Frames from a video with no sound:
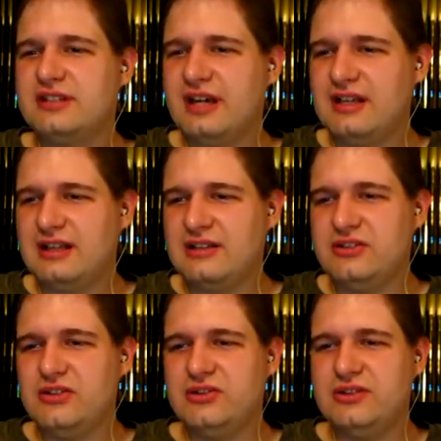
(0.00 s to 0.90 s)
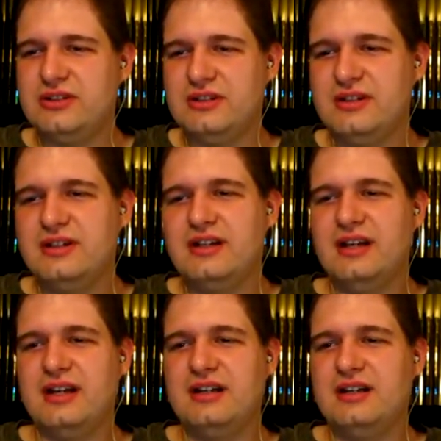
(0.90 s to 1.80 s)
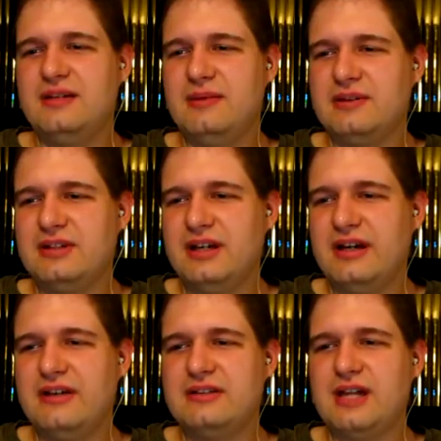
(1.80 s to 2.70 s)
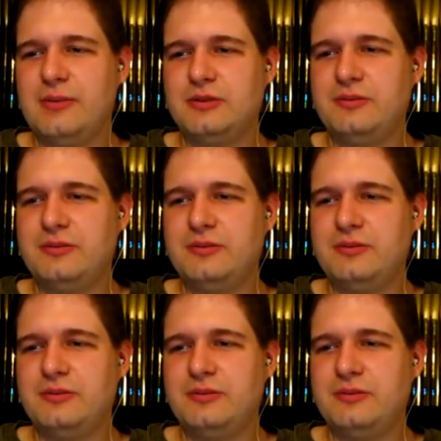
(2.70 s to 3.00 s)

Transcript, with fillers: Yeah, that'll do. And hit it about there with top